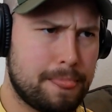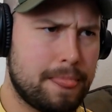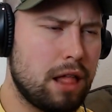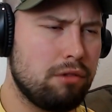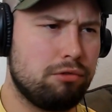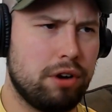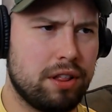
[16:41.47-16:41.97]

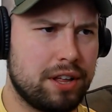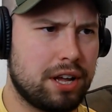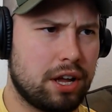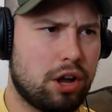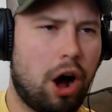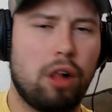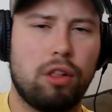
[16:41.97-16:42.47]
Really
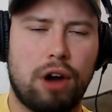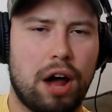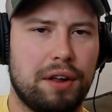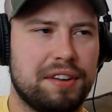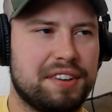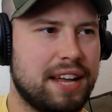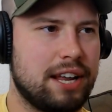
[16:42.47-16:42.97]
Colorado
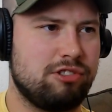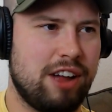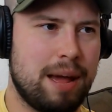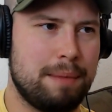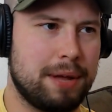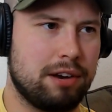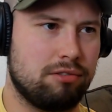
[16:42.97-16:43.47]
state
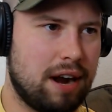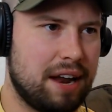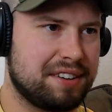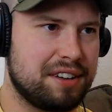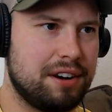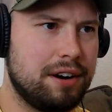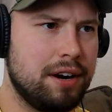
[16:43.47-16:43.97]
champion
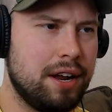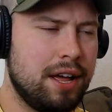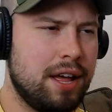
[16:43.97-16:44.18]
wrestler.